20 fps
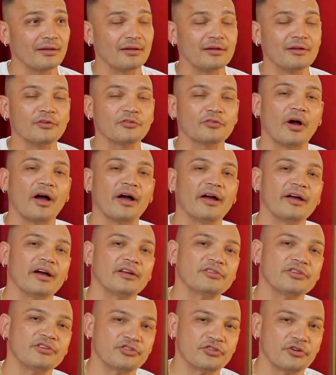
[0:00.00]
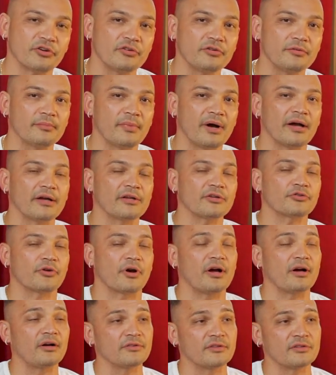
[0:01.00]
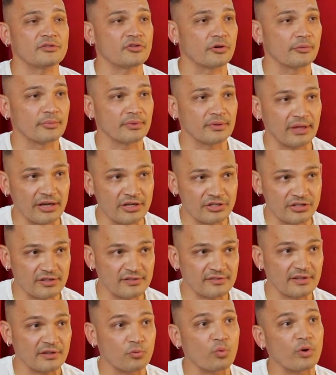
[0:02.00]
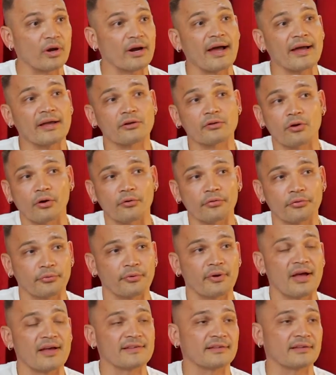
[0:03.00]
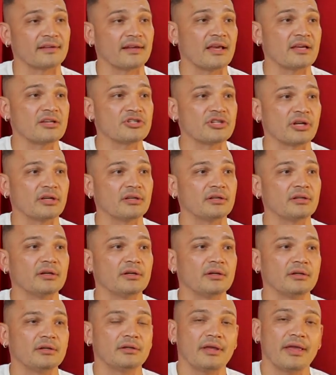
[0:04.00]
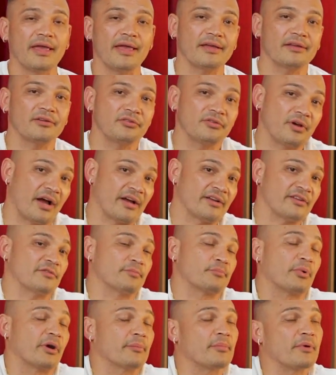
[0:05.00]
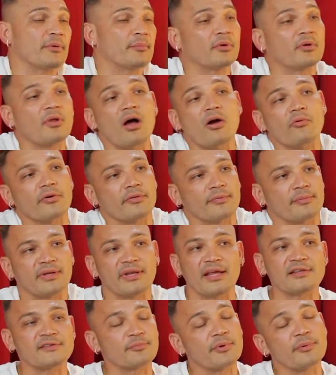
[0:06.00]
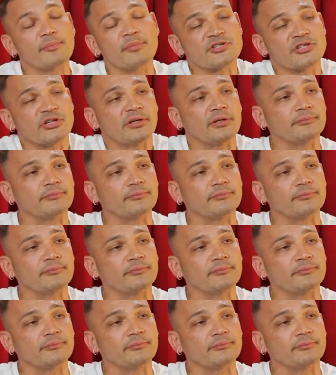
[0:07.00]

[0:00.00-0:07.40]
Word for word: So I just show you my trials and tribulations and what I go through as an agent, and I just bring people along with me, and that's pretty much it.